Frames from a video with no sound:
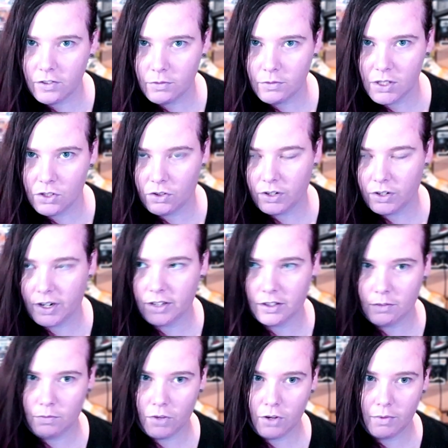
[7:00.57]
on at the
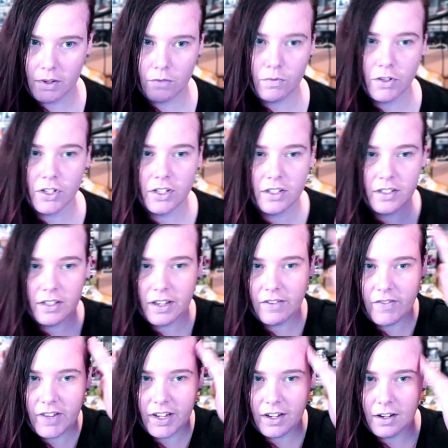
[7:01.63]
moment, which is giving
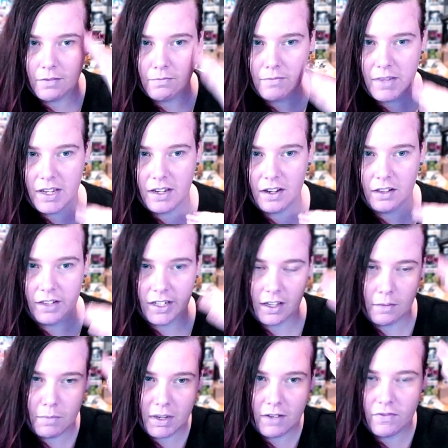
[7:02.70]
up me like a bit
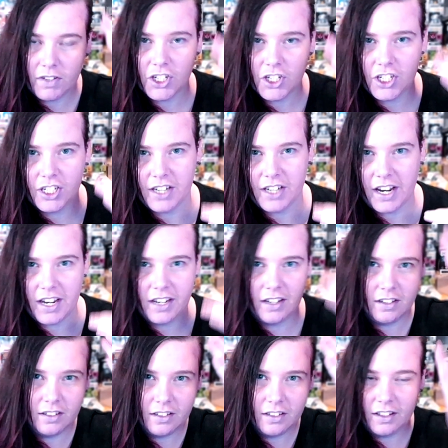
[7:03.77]
of a shade,
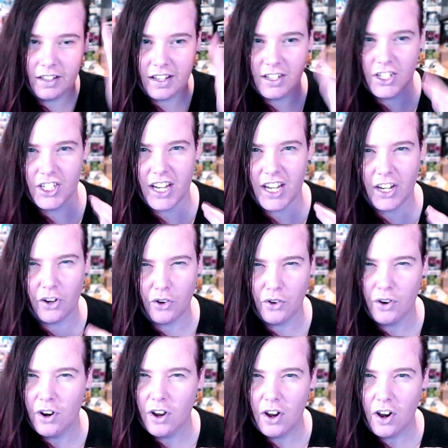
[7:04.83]
a shadow
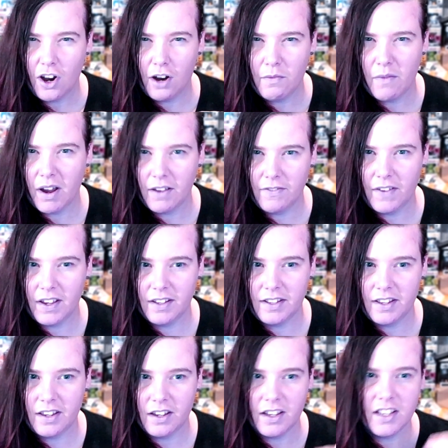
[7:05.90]
on my face
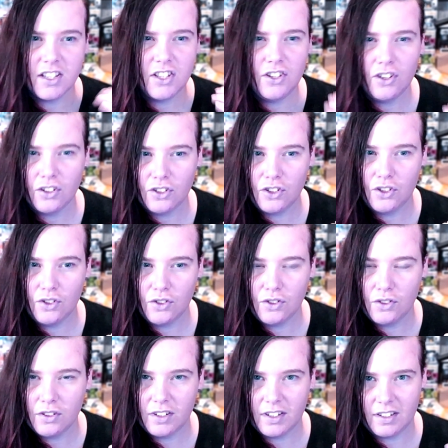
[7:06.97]
here. It's not too
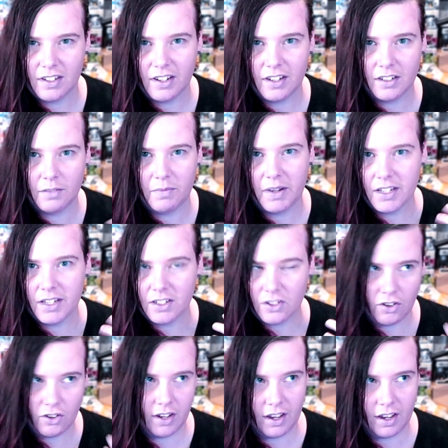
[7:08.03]
distinct, but it's
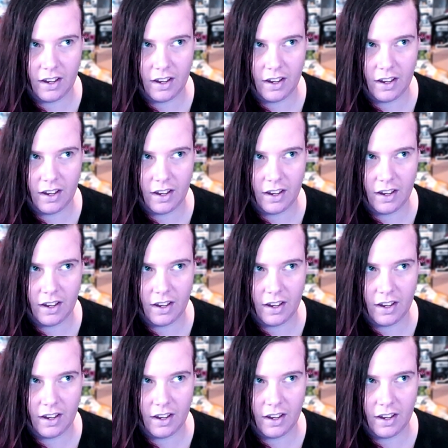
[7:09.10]
okay.